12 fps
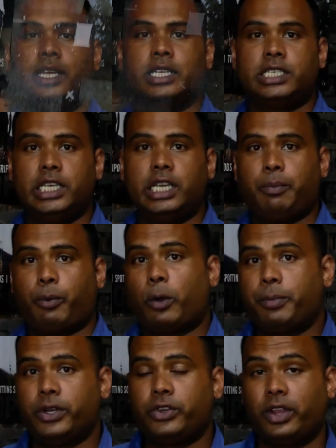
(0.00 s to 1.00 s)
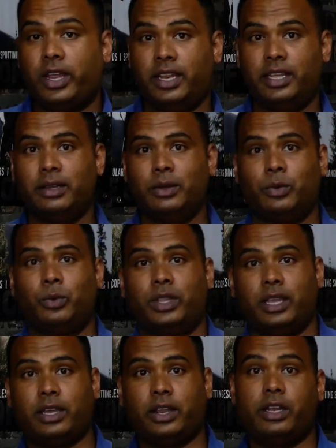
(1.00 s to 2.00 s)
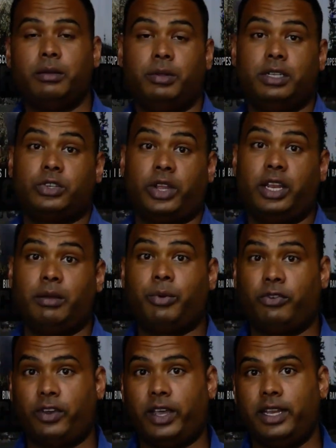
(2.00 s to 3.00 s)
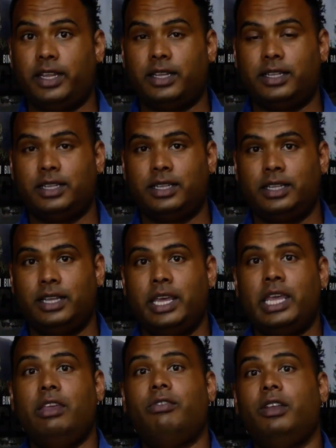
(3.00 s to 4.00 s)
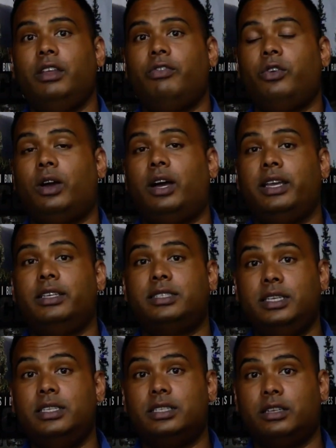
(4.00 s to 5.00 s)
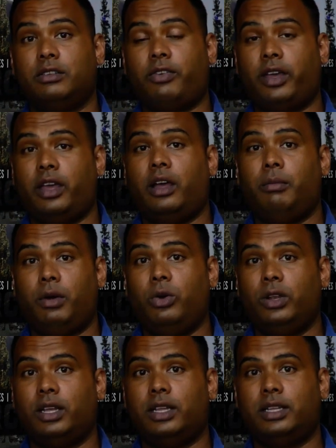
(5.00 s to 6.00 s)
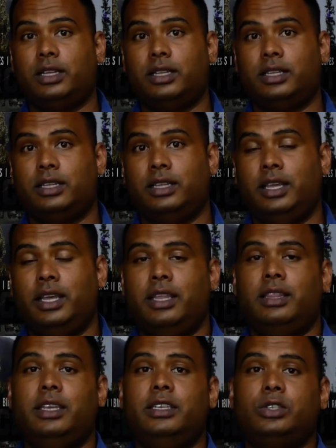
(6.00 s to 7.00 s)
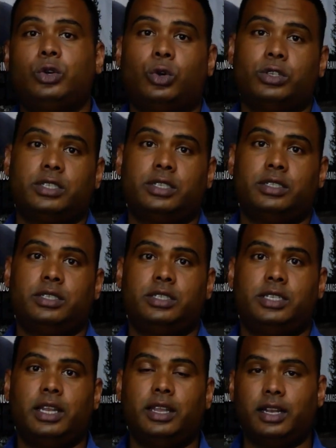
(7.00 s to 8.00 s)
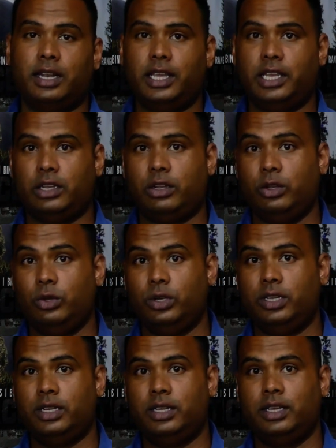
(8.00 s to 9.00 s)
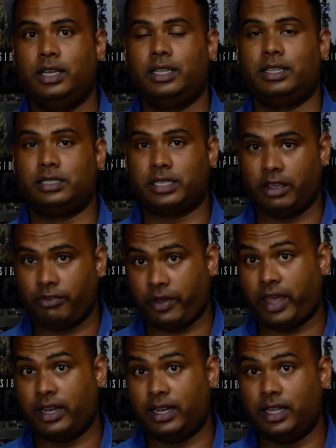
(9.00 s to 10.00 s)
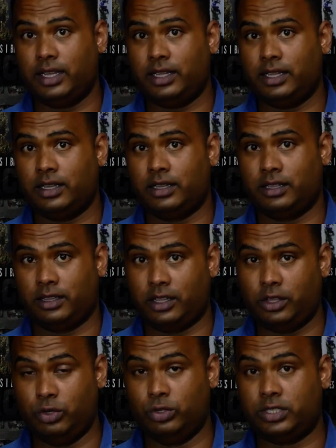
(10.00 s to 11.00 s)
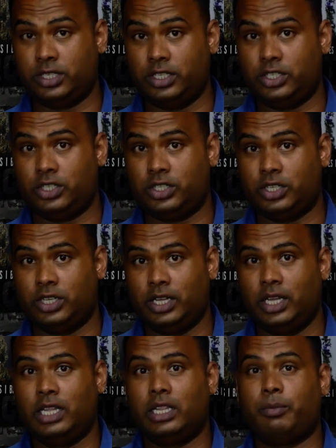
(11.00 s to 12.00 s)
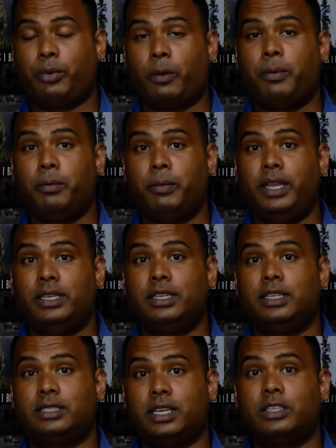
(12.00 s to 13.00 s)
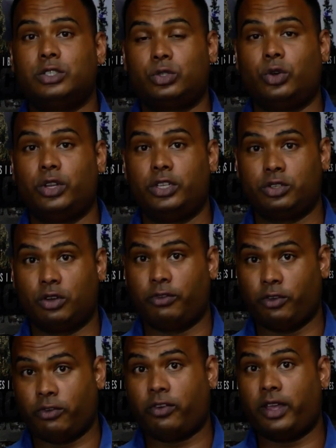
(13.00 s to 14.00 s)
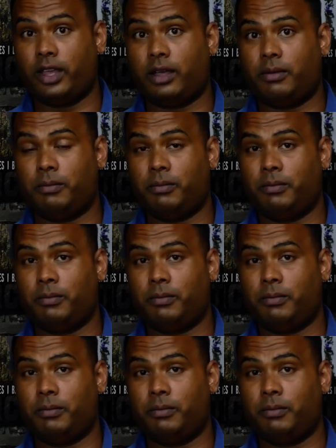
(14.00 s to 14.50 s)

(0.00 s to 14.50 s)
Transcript: Seek proper training with a credible training provider, even if you are a seasoned firearm owner. These courses generally include the safe handling, the usage, the proper maintenance and storage of your firearm.